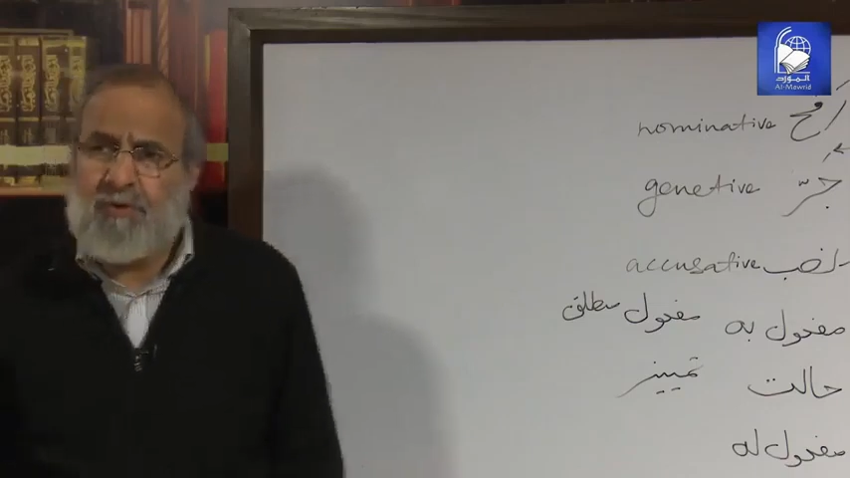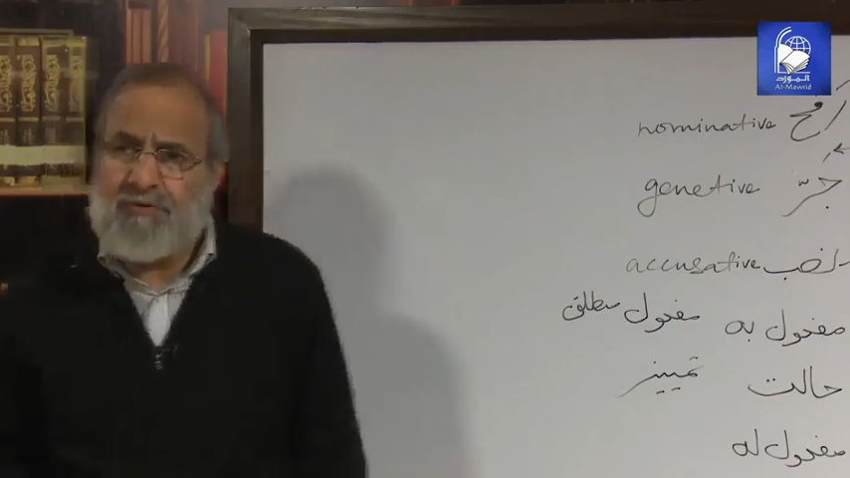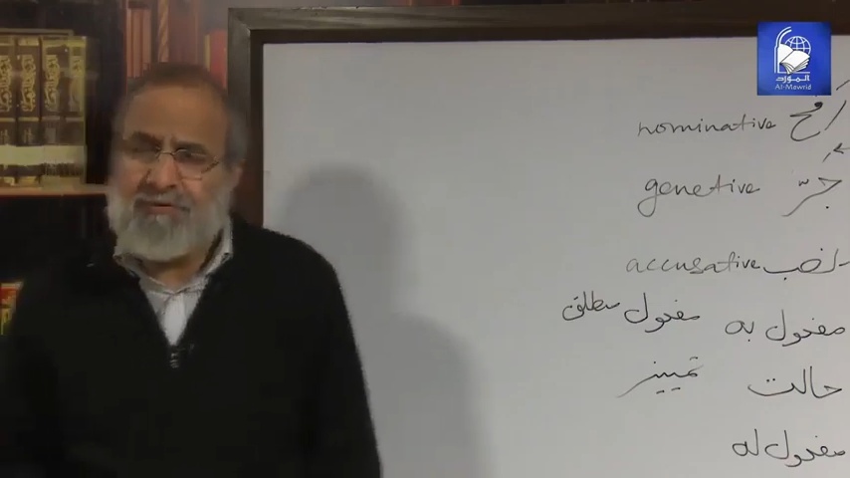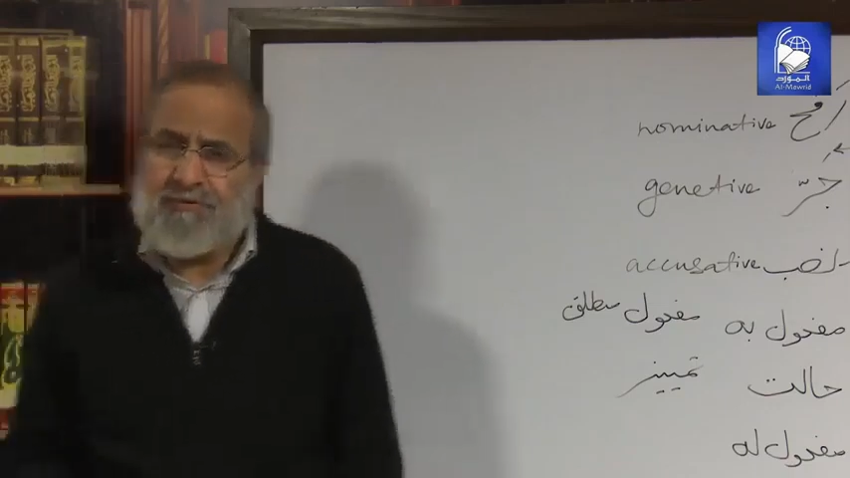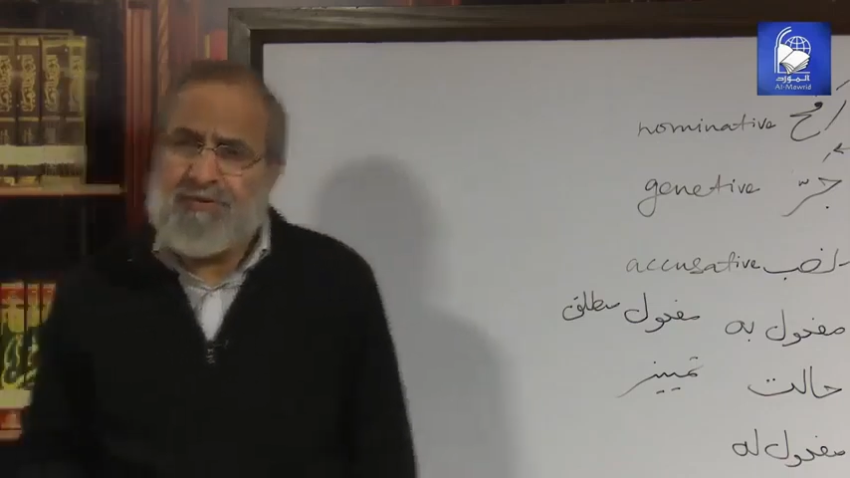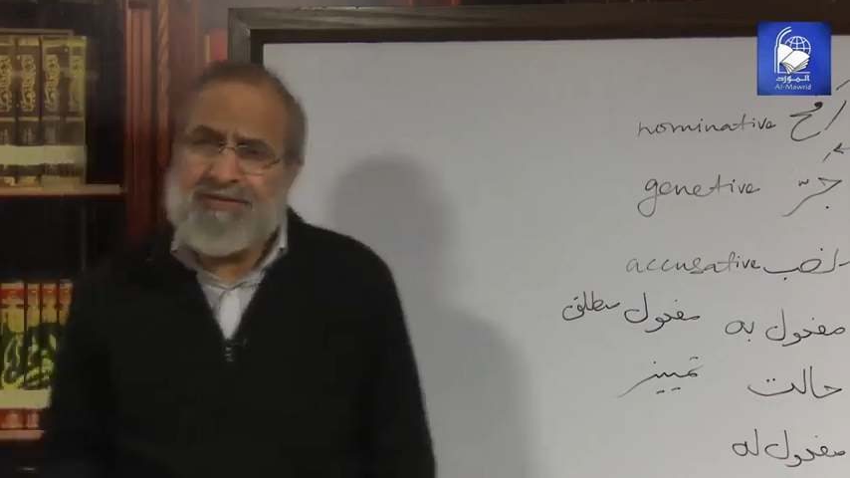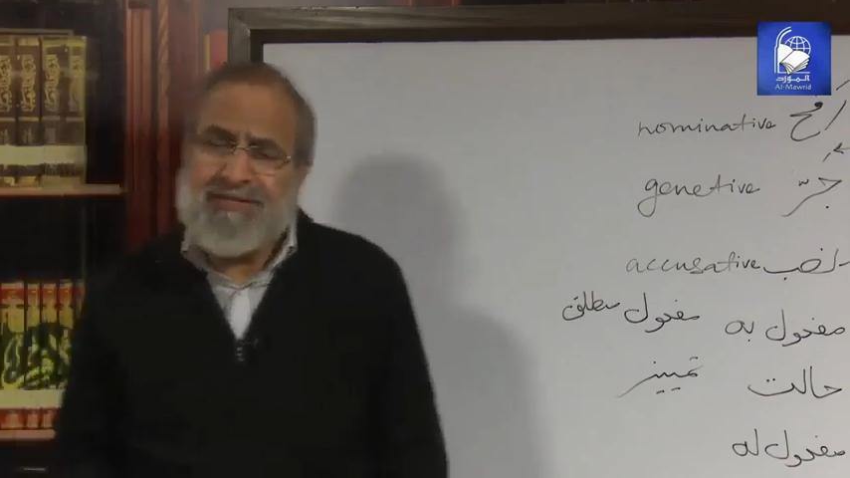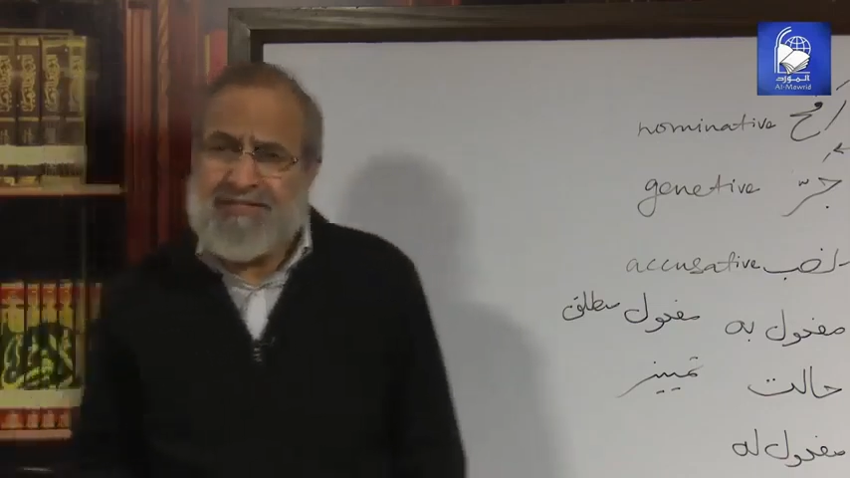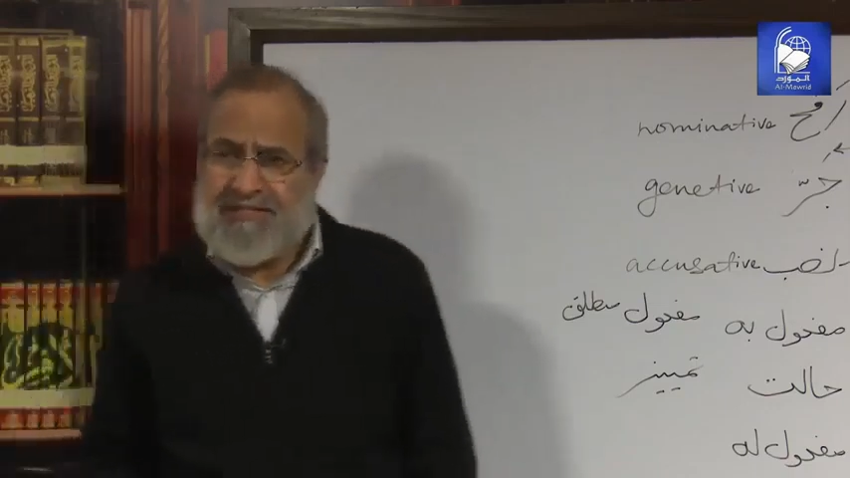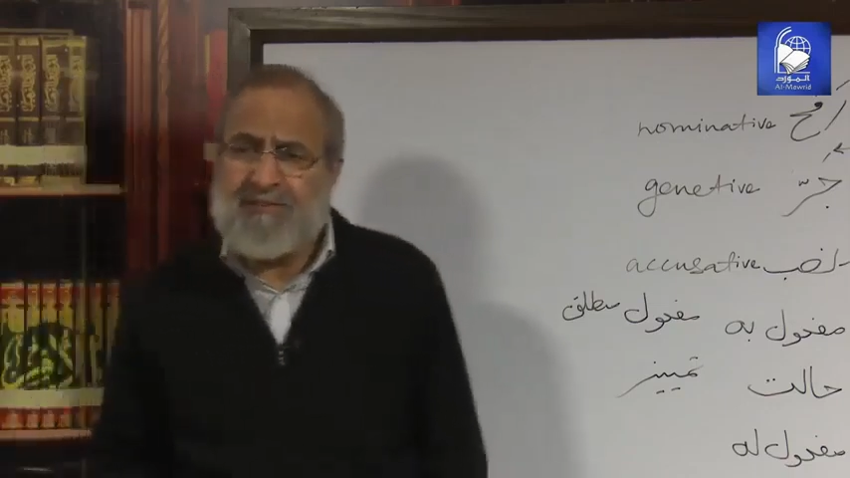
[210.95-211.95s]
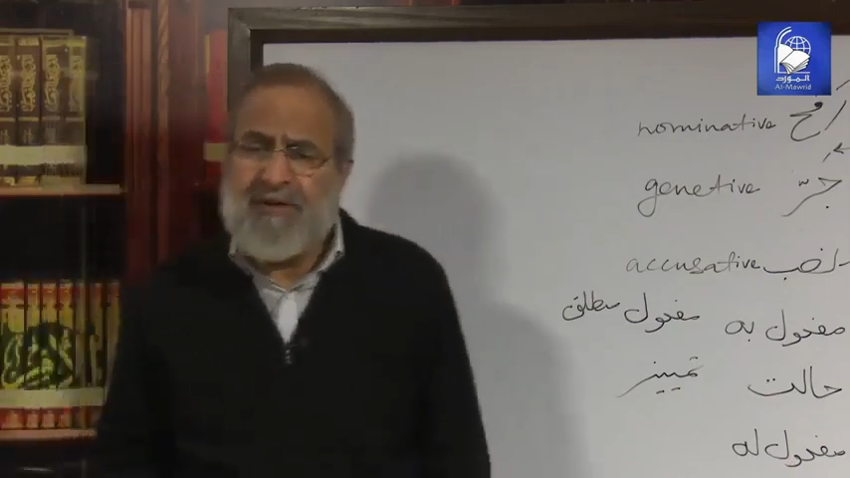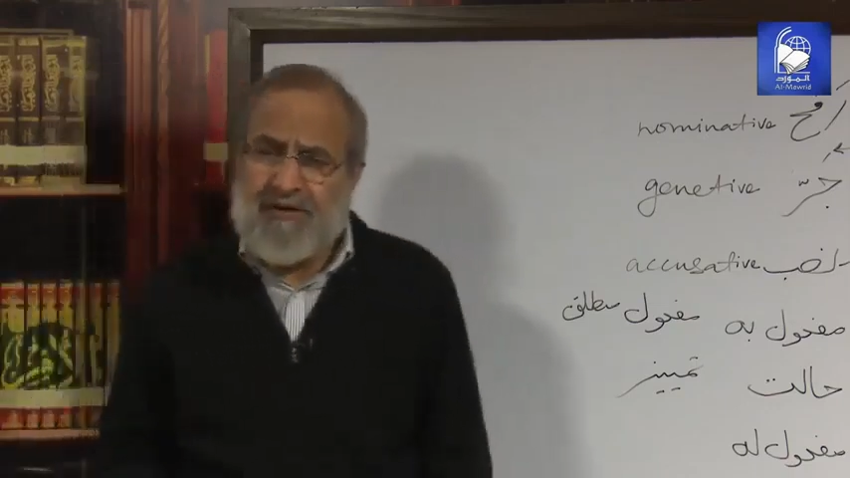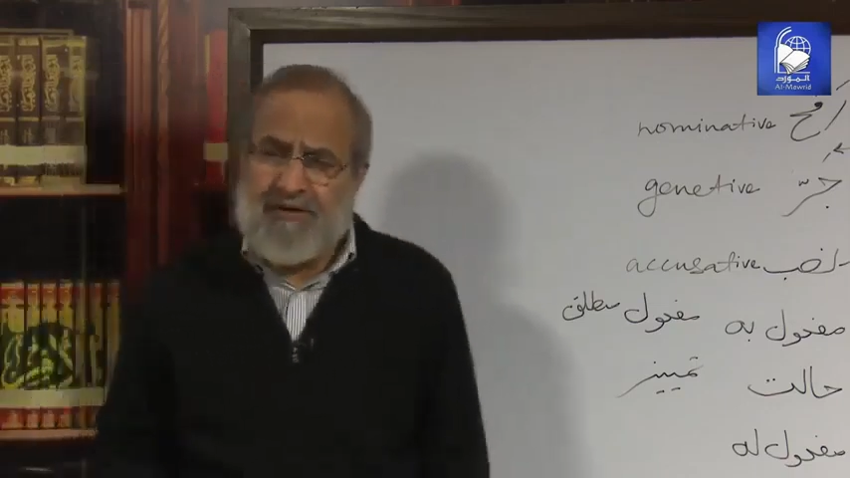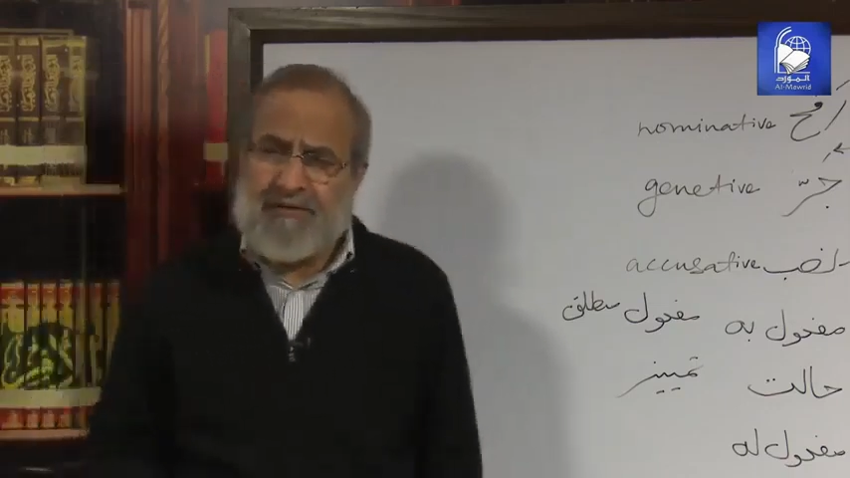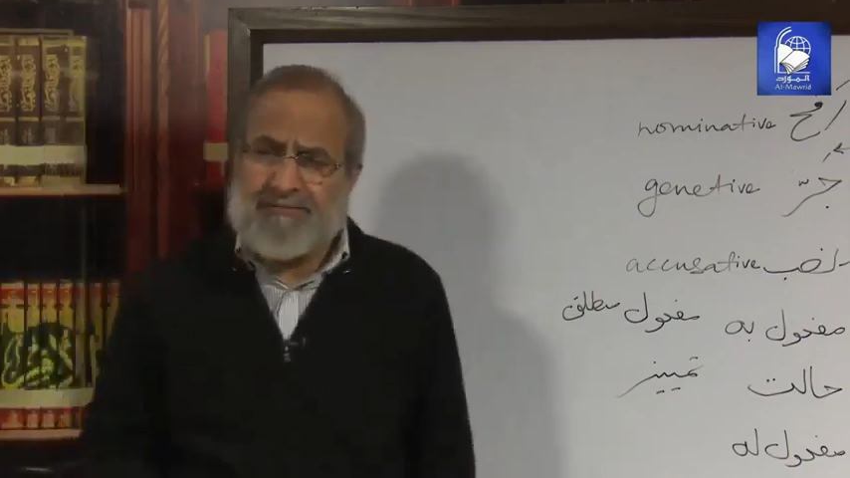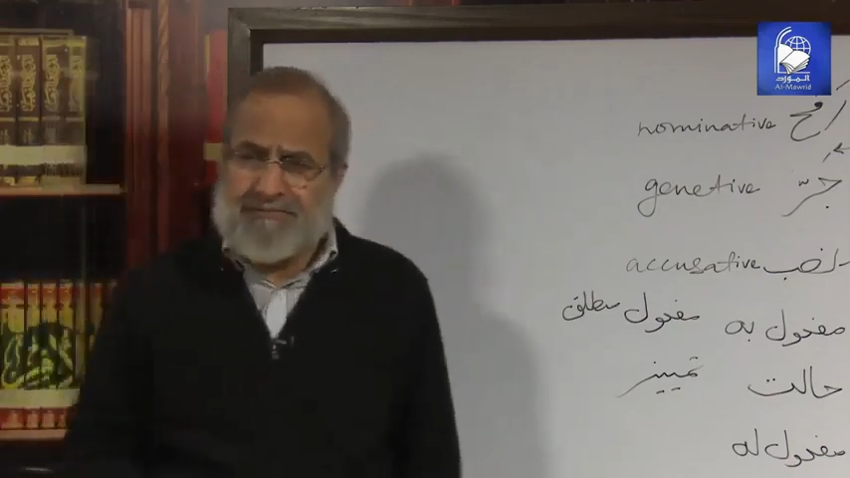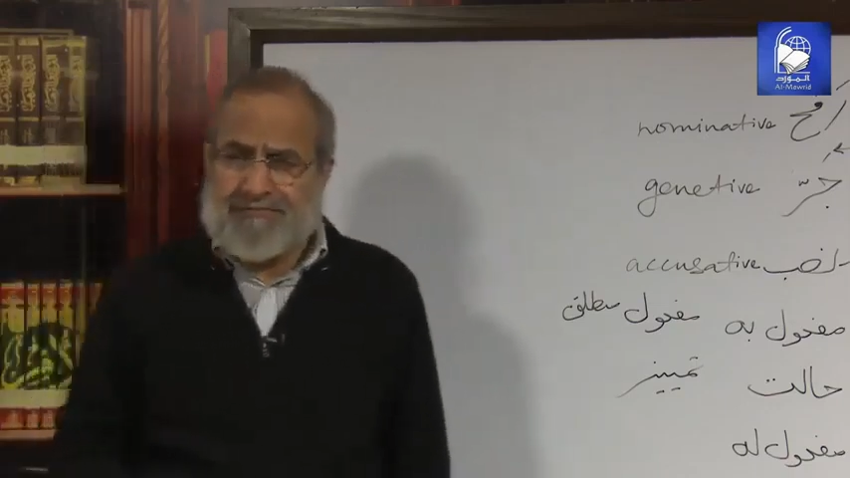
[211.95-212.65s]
of nasab i'rab.